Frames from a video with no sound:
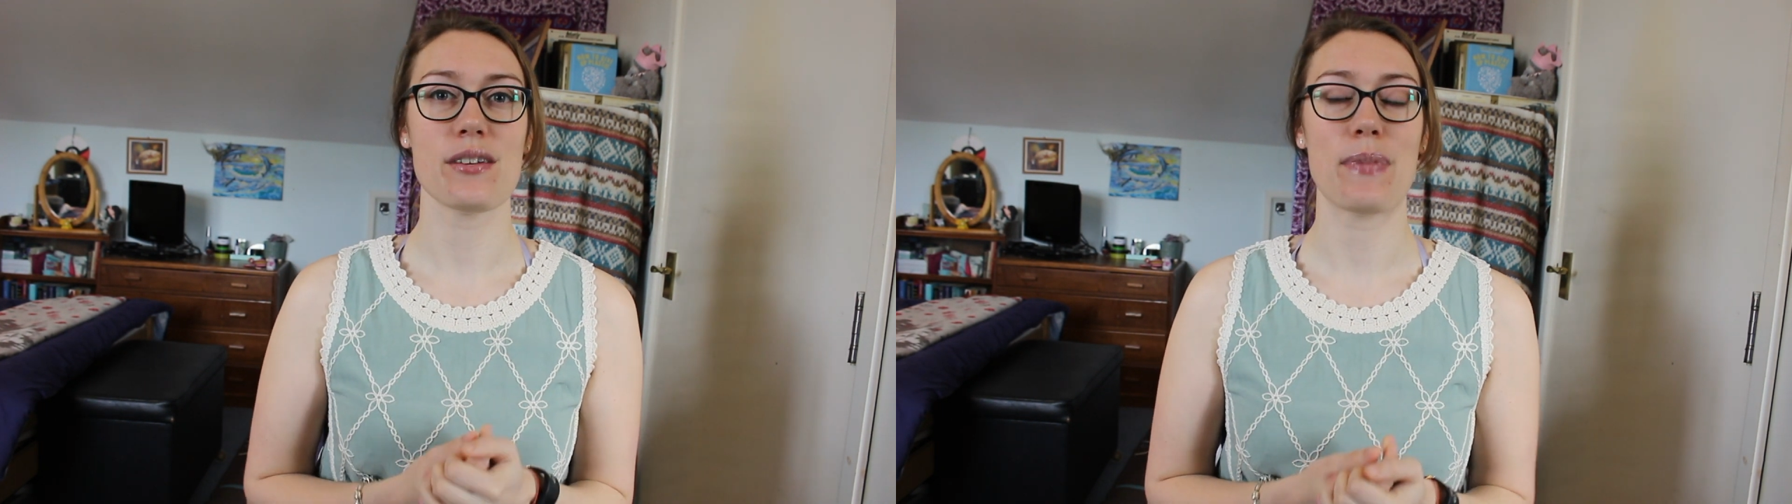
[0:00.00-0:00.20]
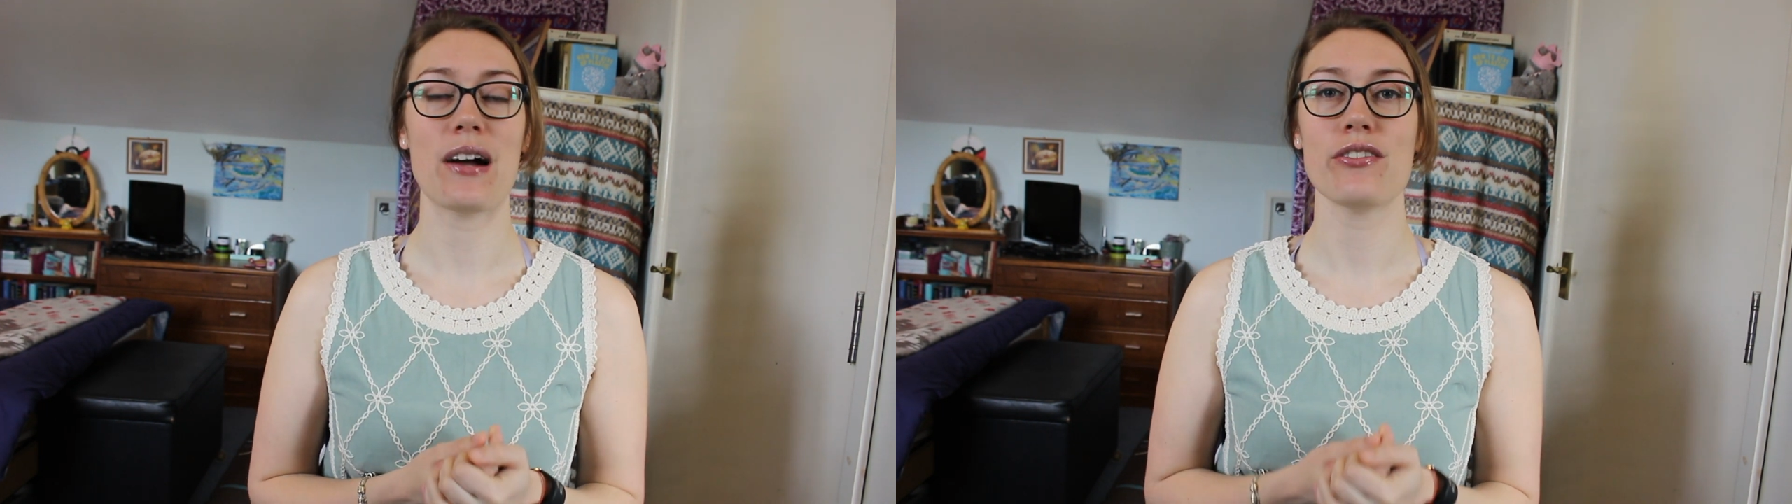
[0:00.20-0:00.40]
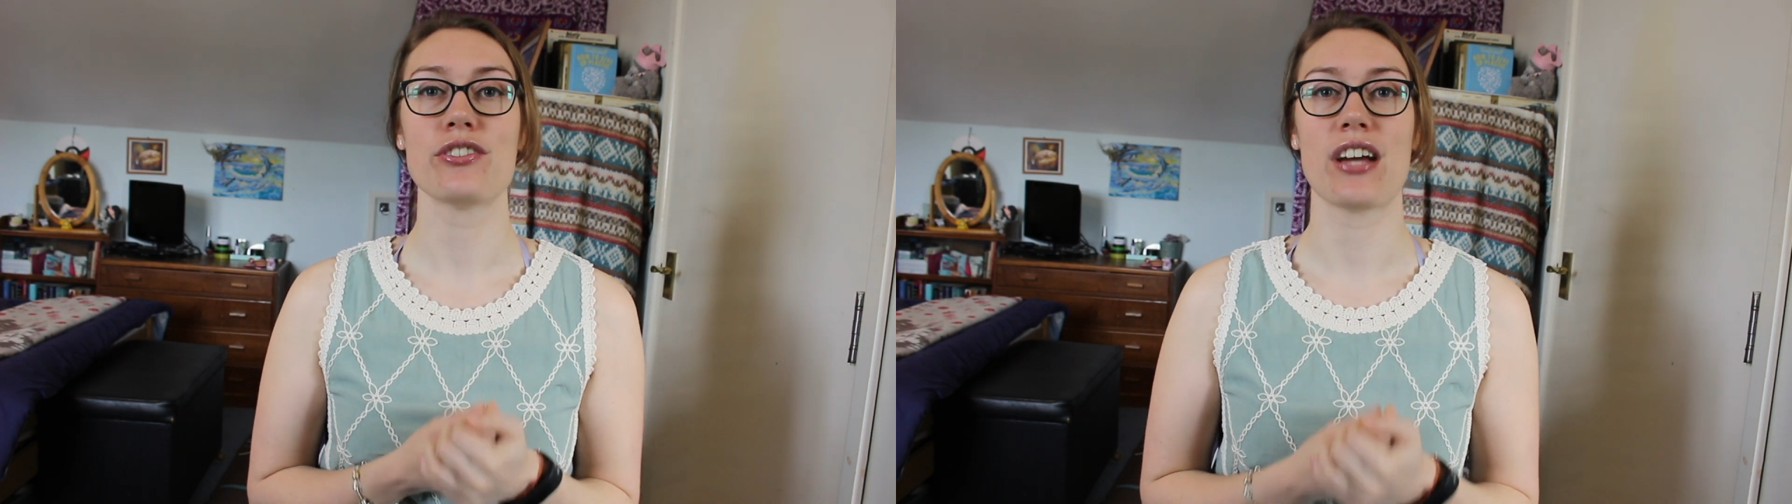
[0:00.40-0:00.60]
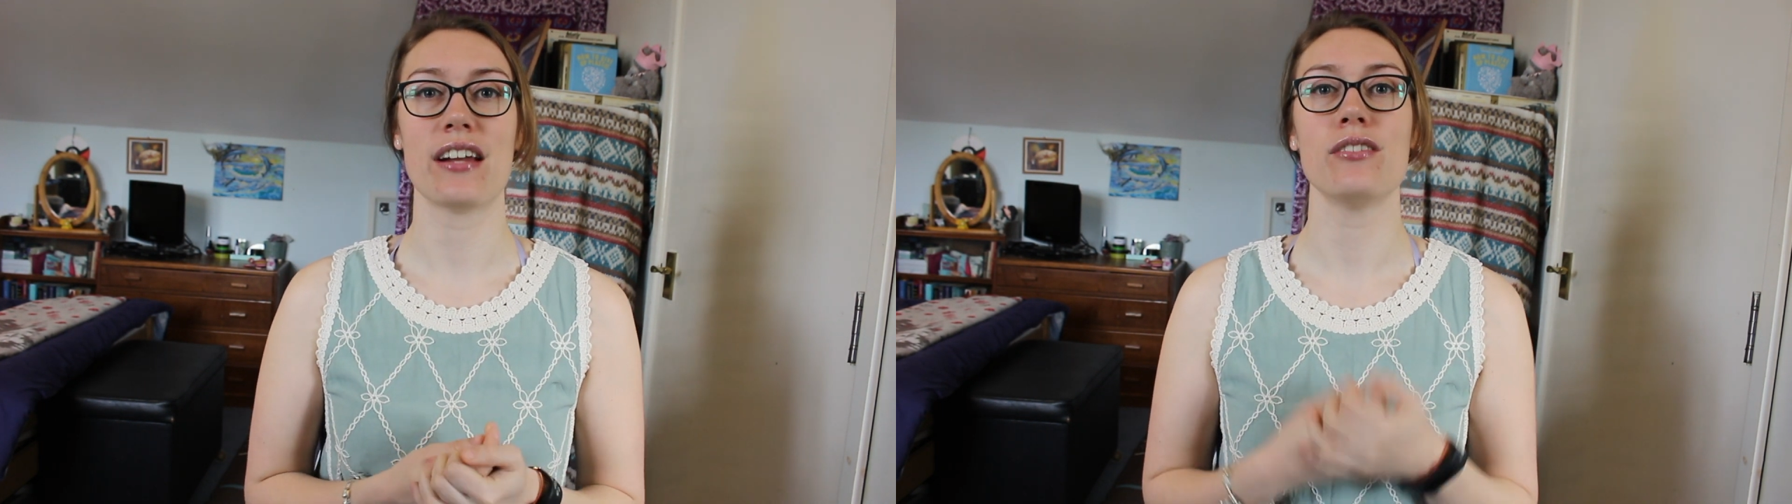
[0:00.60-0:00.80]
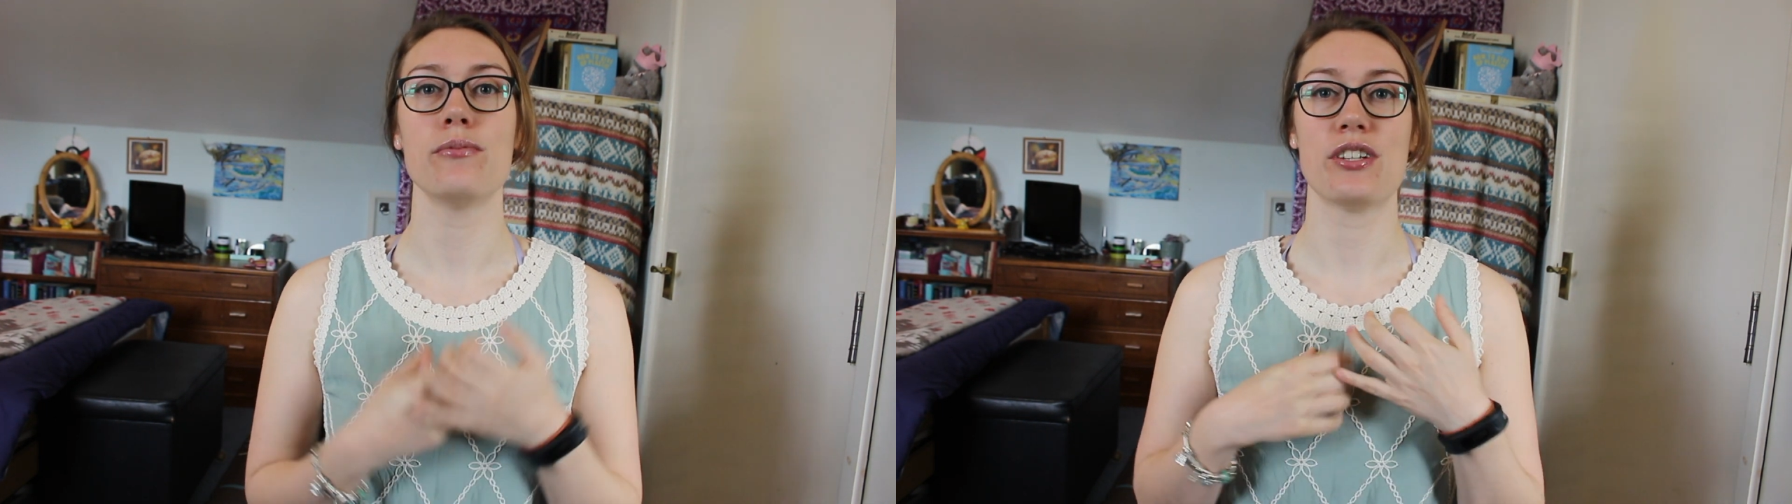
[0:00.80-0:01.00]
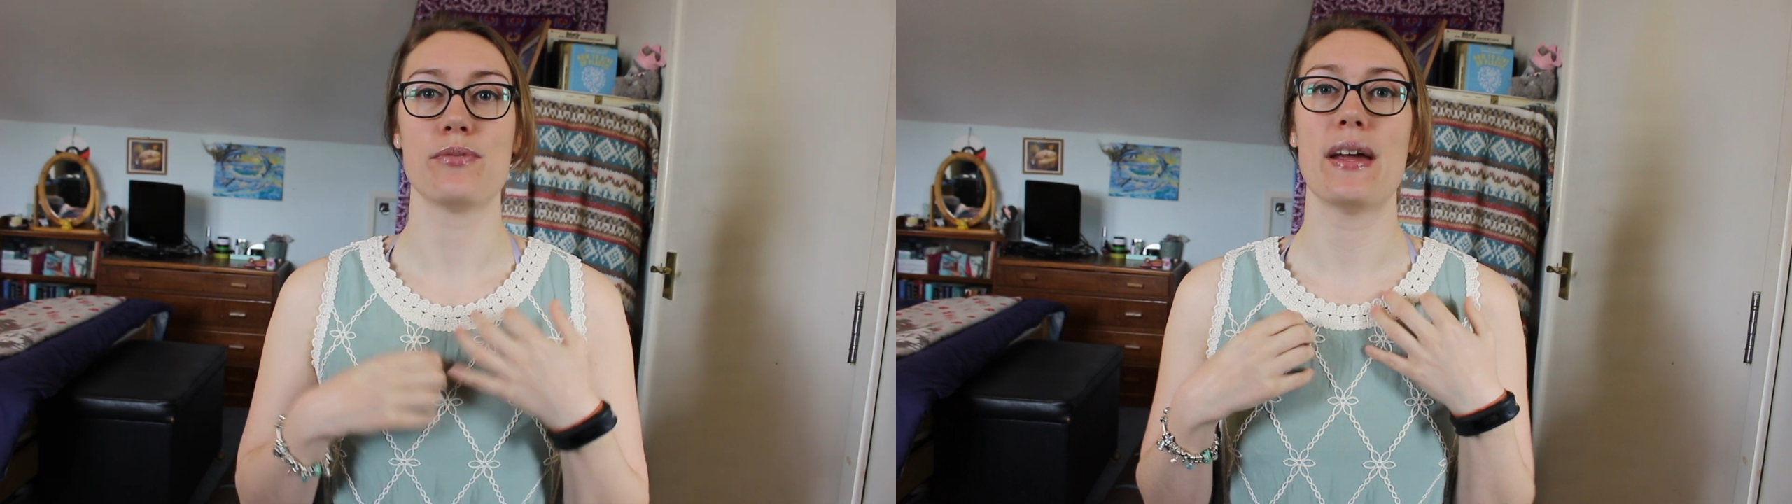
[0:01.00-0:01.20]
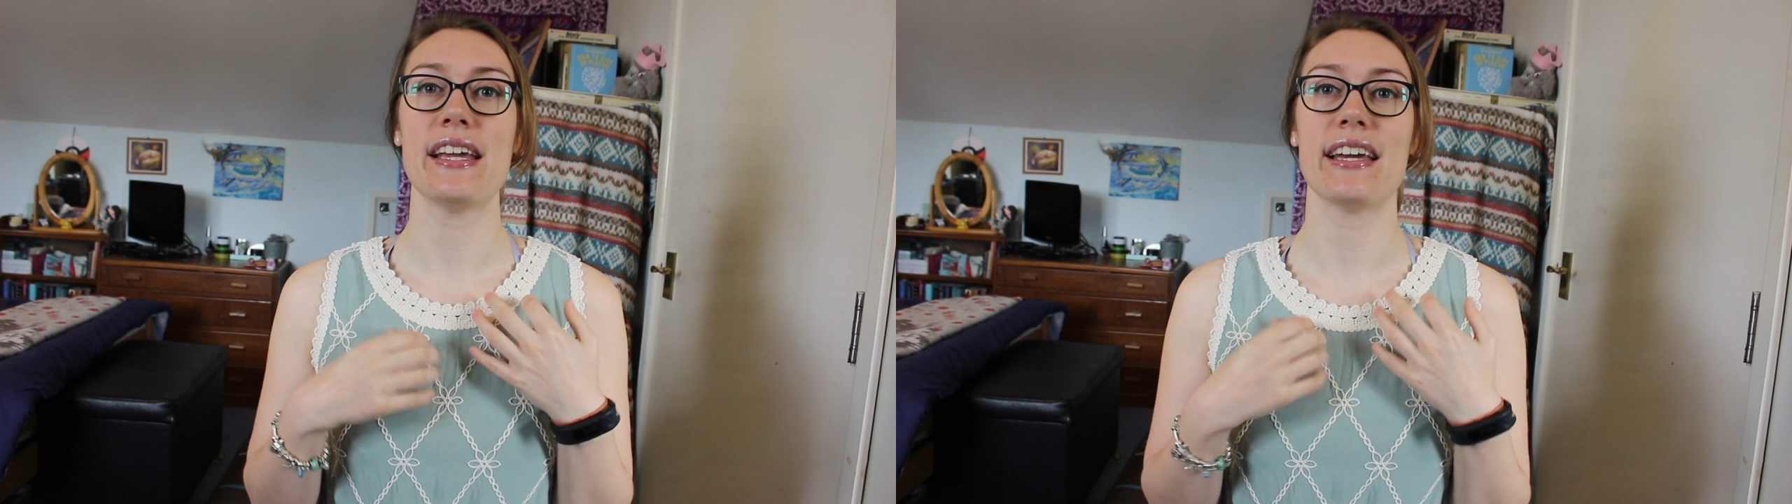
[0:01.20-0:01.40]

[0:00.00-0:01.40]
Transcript: about your channel which make